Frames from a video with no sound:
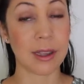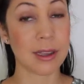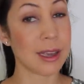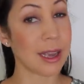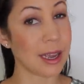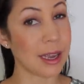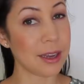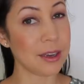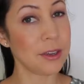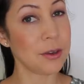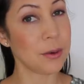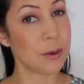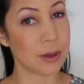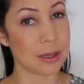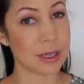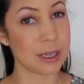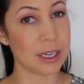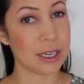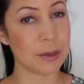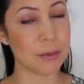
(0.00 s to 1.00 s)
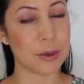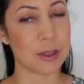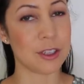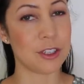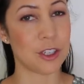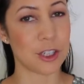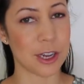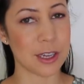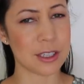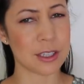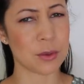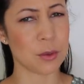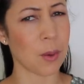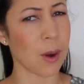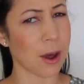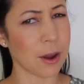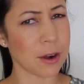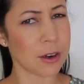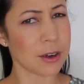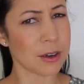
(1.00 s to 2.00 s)
can you clean with just
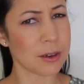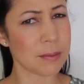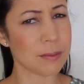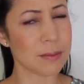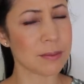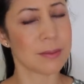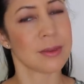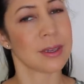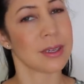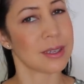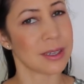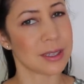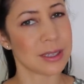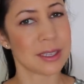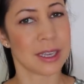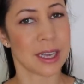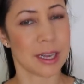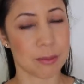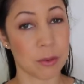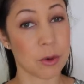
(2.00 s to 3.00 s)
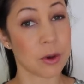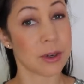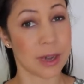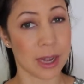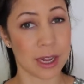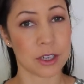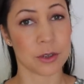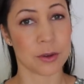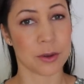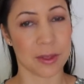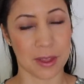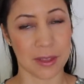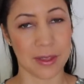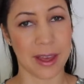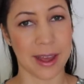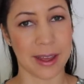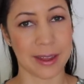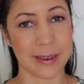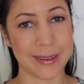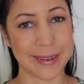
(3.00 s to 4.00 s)
water? It doesn't get more natural than
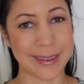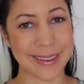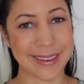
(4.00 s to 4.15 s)
that.